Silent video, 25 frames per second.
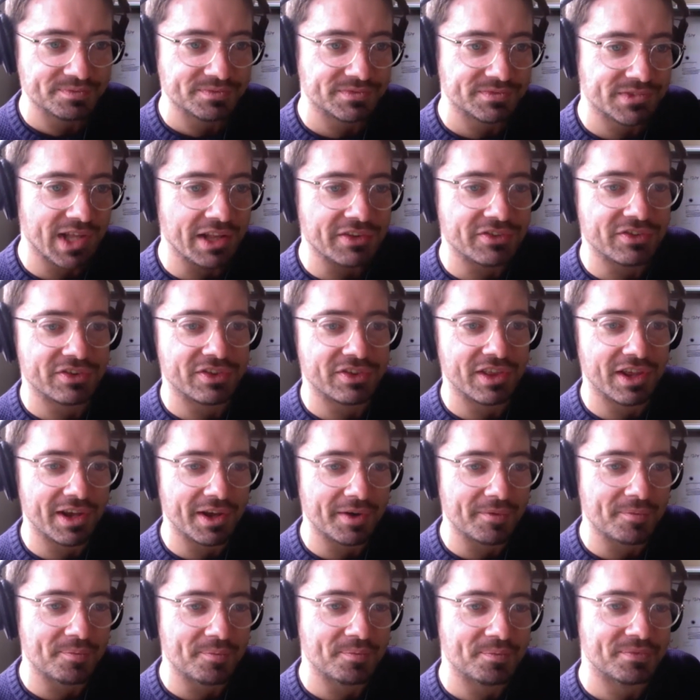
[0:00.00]
That's
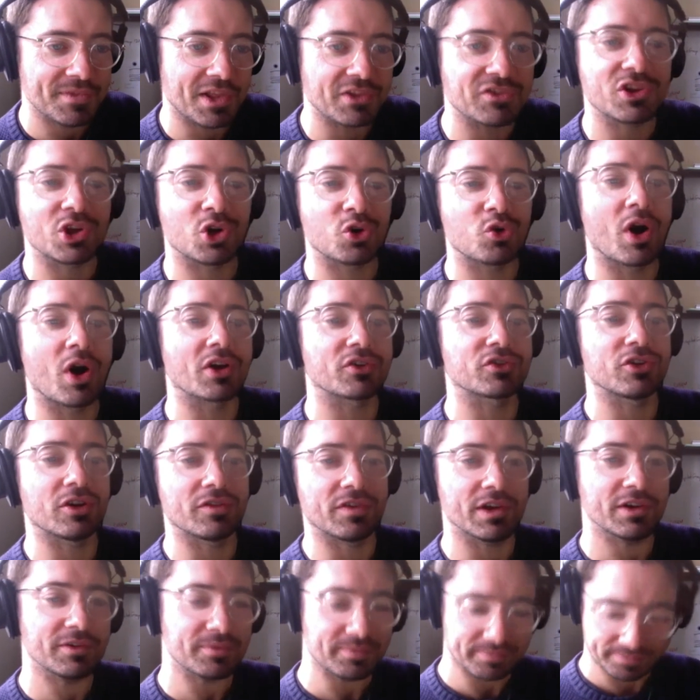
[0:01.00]
the that's the crux of
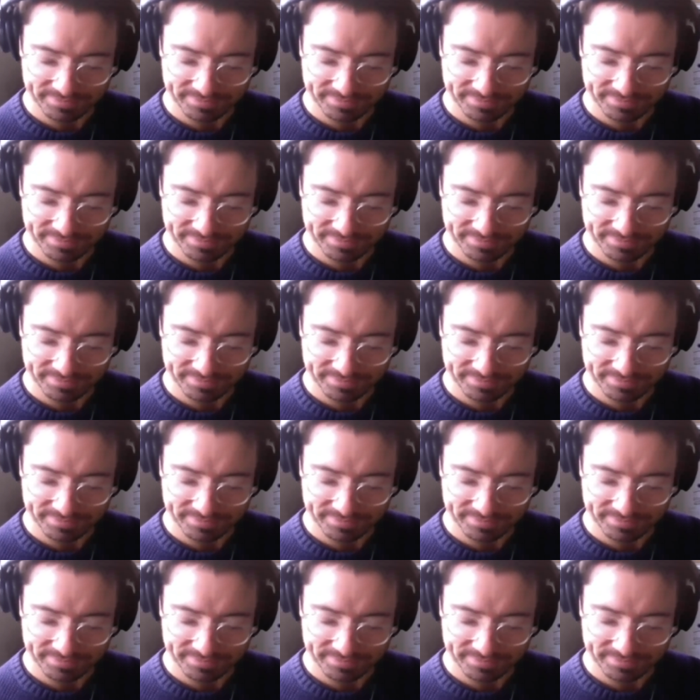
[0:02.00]
it.